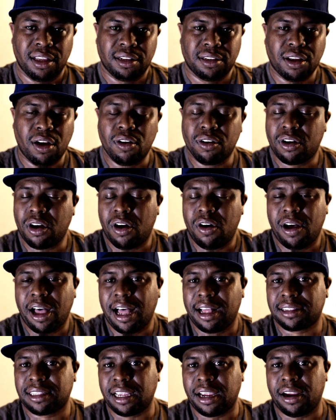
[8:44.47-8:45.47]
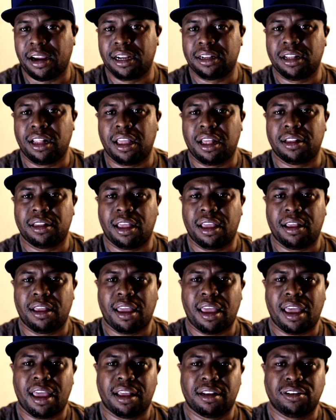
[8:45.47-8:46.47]
Don't go out there
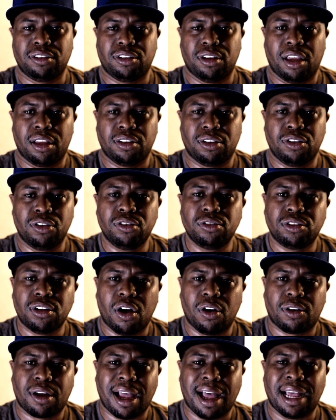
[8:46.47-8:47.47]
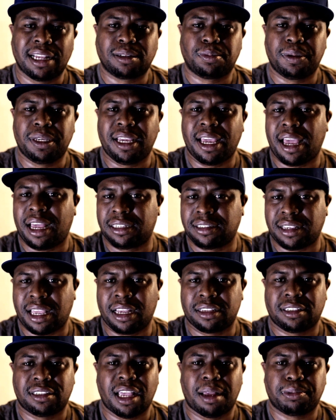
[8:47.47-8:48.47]
and use no Cosby-esque
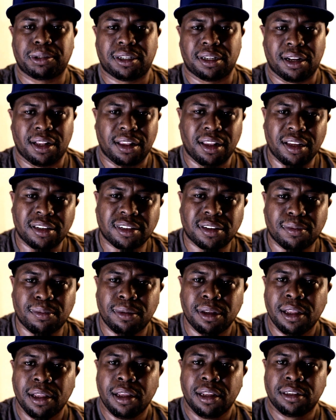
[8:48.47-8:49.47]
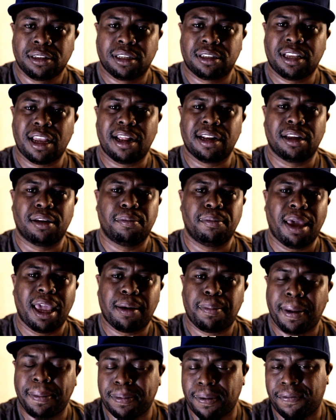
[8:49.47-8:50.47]
exceptionalism to try to
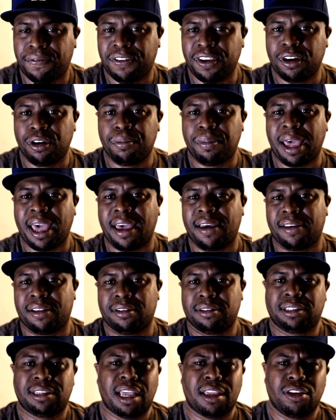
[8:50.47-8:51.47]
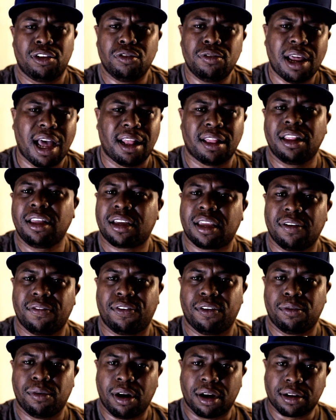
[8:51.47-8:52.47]
make people feel bad and say you're not looking
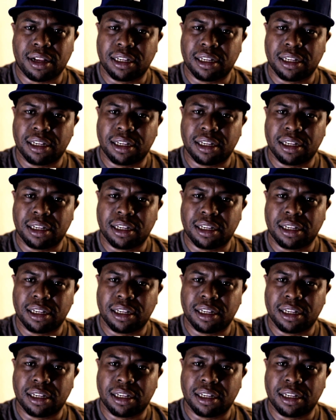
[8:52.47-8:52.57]
for work.